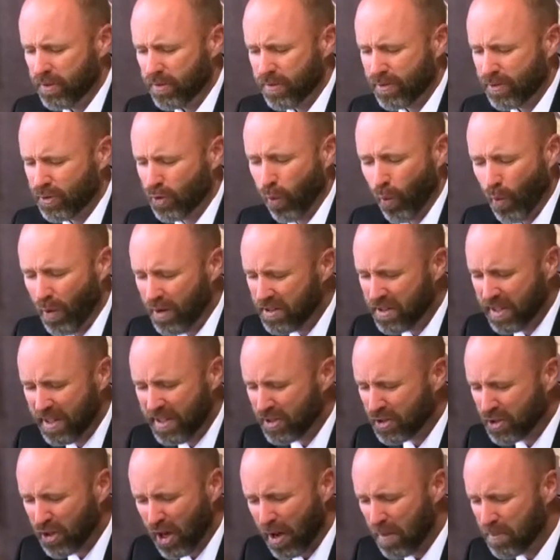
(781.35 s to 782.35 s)
20
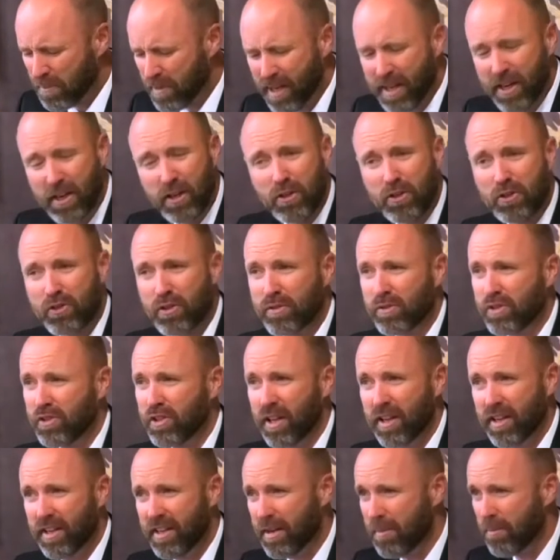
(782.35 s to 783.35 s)
some years of
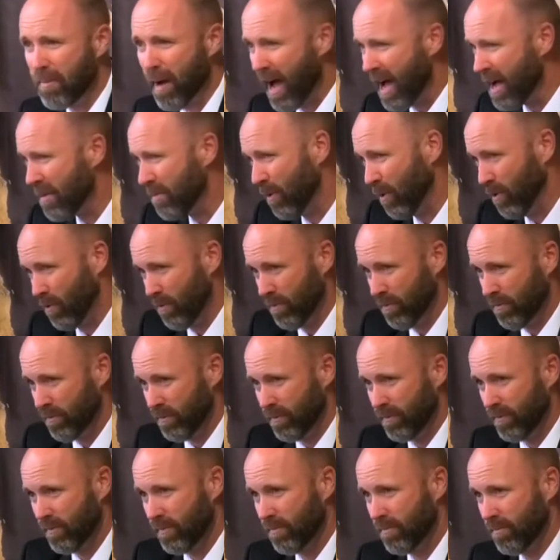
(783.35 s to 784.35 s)
studying the Bible,
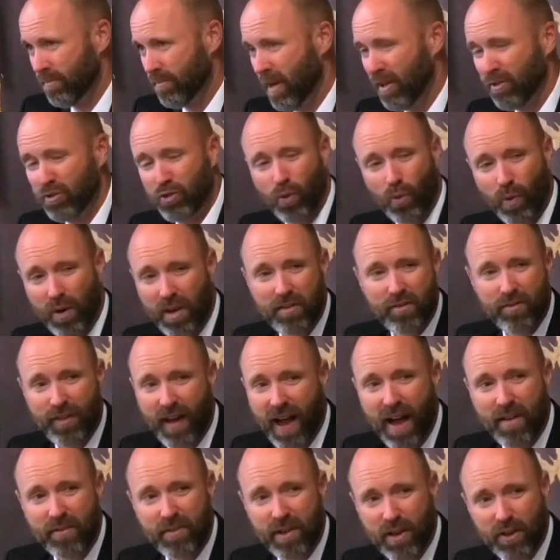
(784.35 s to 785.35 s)
about
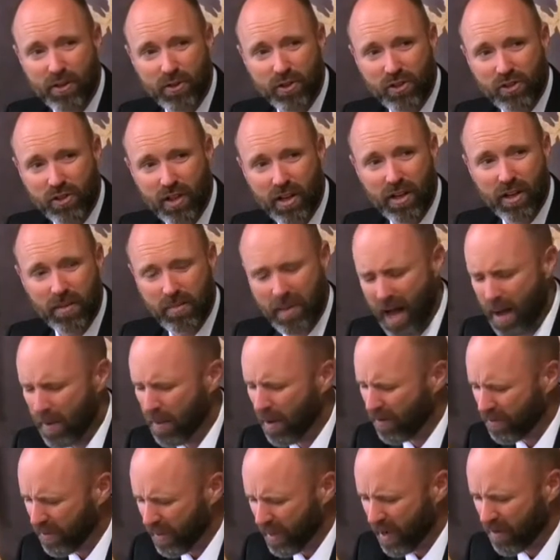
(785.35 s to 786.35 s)
25 years of studying the Bible,
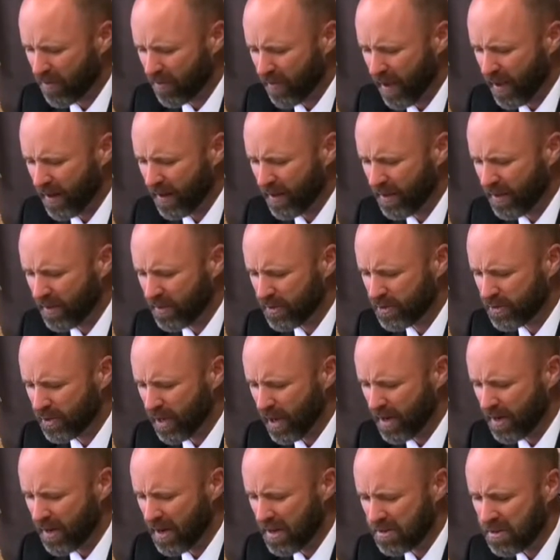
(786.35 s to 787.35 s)
I think I finally
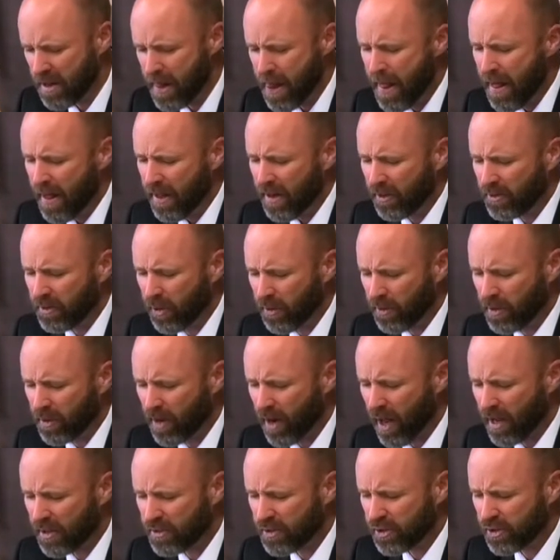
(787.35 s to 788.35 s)
understand this. Now turn to
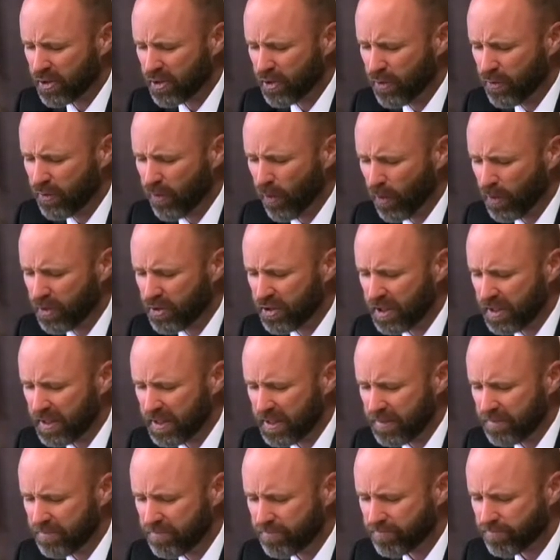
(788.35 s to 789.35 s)
Colossians
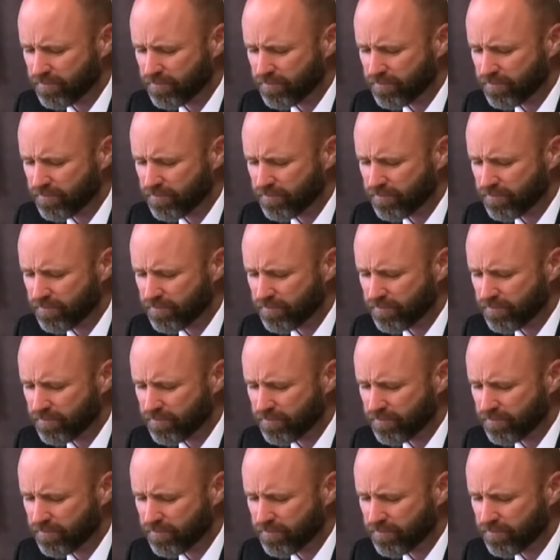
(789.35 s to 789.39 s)
2:14.